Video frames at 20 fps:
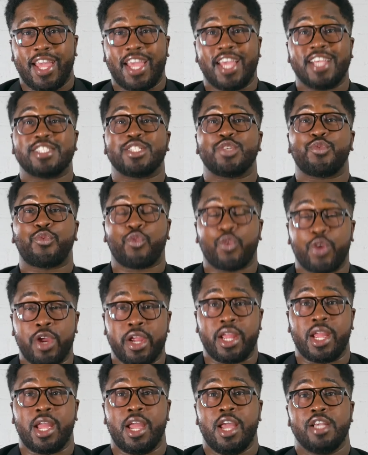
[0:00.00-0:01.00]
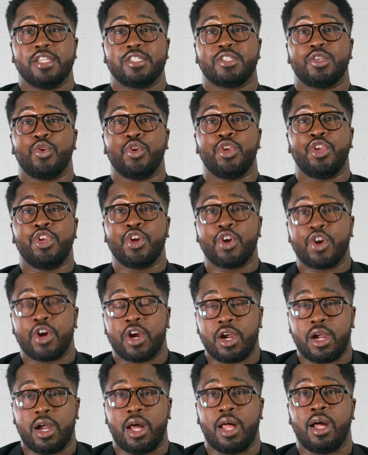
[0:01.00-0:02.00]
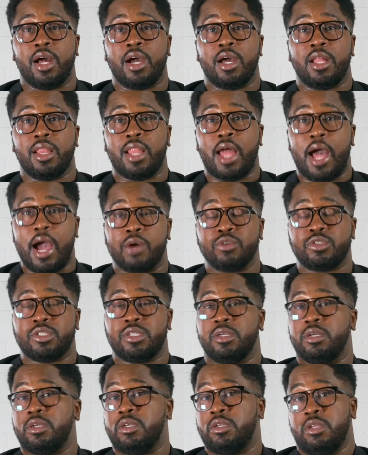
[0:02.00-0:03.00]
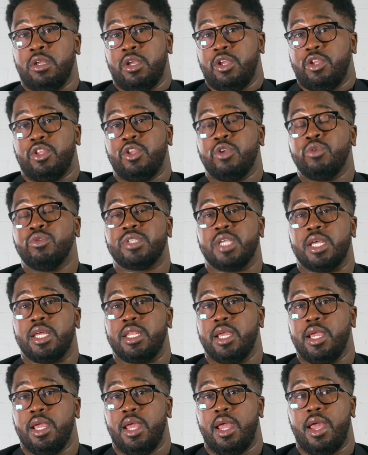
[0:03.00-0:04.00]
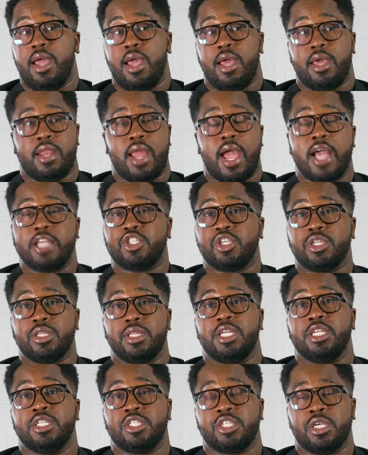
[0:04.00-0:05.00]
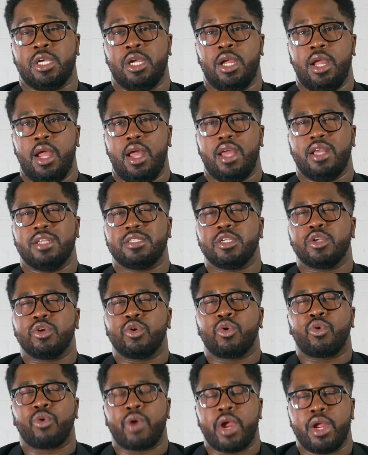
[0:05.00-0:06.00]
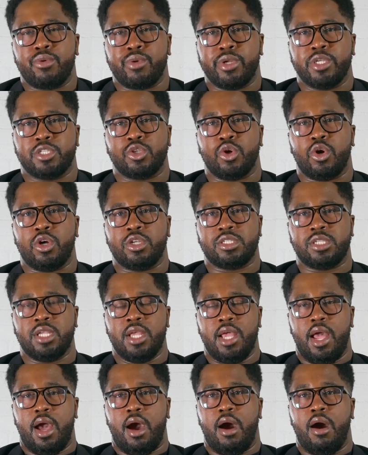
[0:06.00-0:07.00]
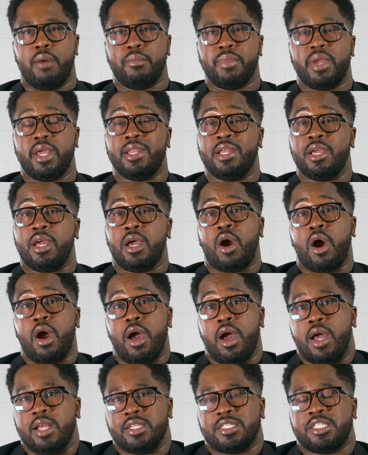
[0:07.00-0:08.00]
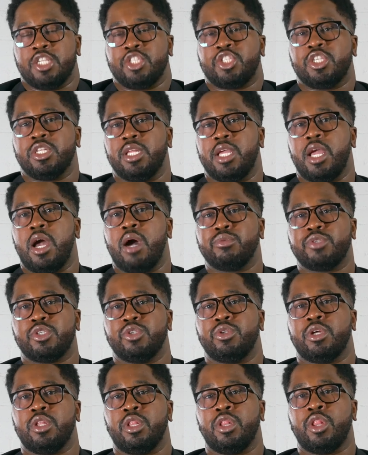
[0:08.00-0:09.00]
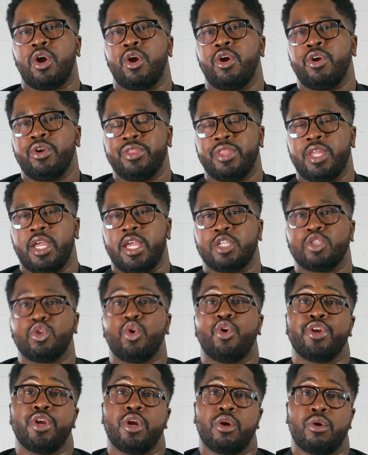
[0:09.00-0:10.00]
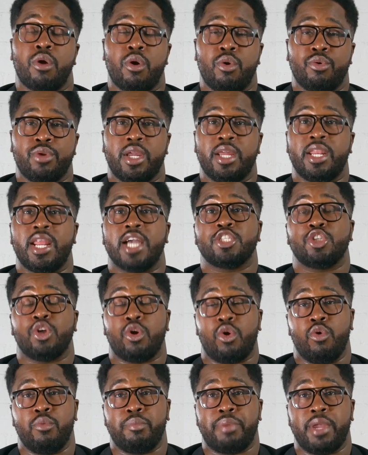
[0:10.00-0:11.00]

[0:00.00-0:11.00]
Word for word: It's free. So you're uh, allowed to use it and at your leisure. It's a great resource um, and it essentially helps you to learn things on your own and at your own